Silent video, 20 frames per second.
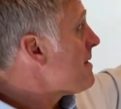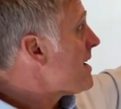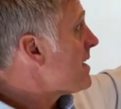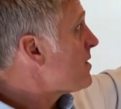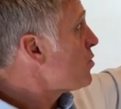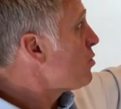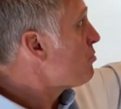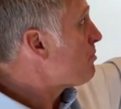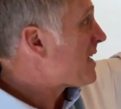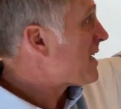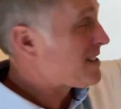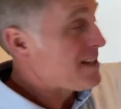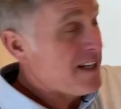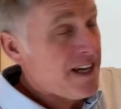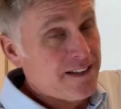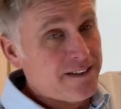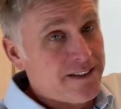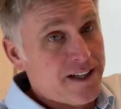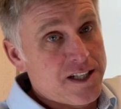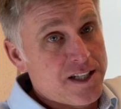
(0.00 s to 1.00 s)
su
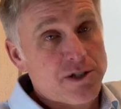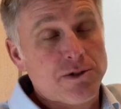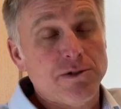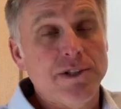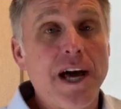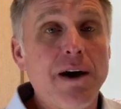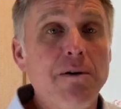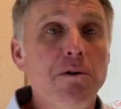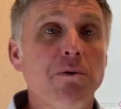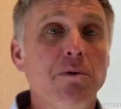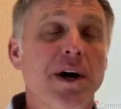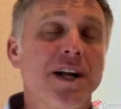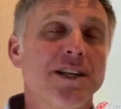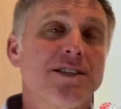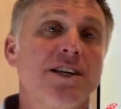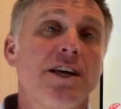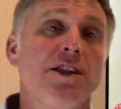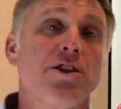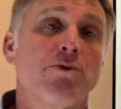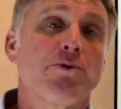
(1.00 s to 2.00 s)
paciente. So now we want to
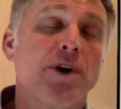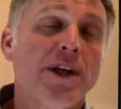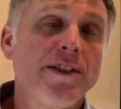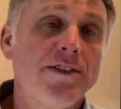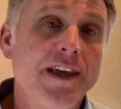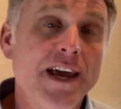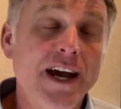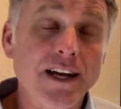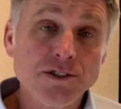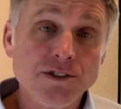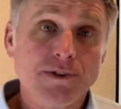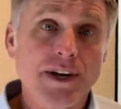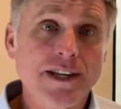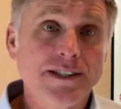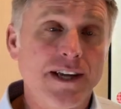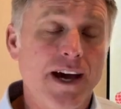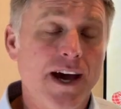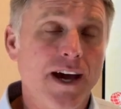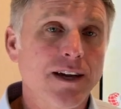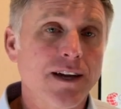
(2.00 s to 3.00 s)
say the X-ray
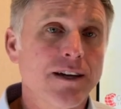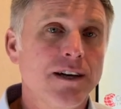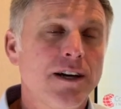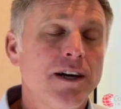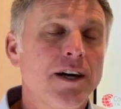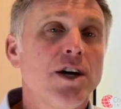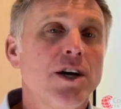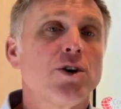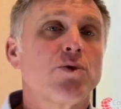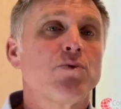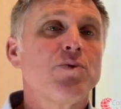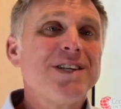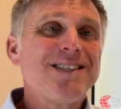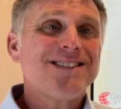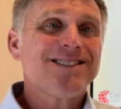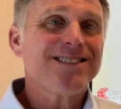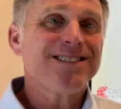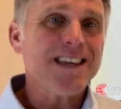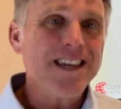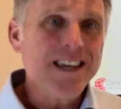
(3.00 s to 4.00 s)
tech
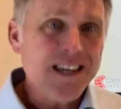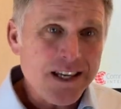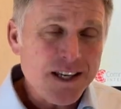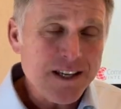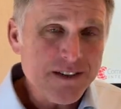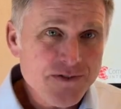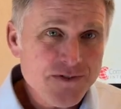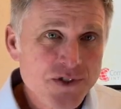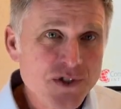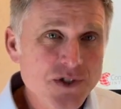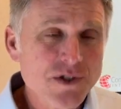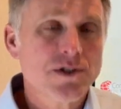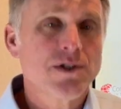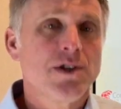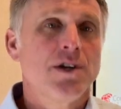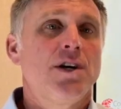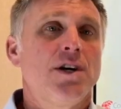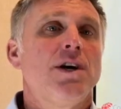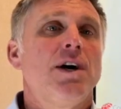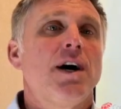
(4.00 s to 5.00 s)
receives
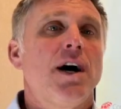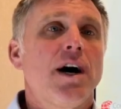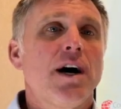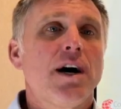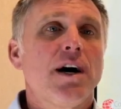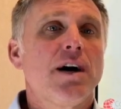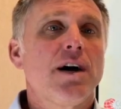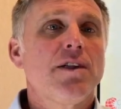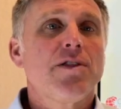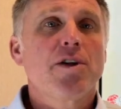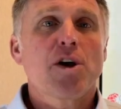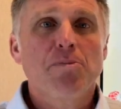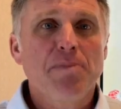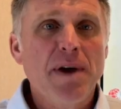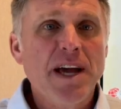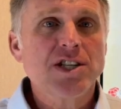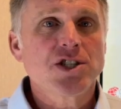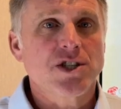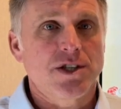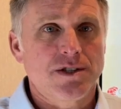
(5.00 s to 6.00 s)
their
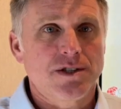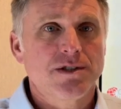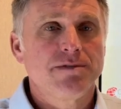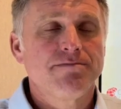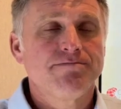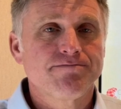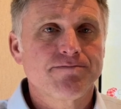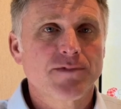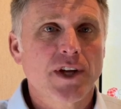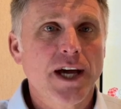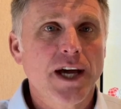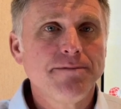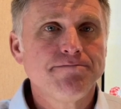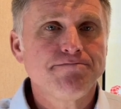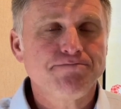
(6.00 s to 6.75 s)
patient. Okay?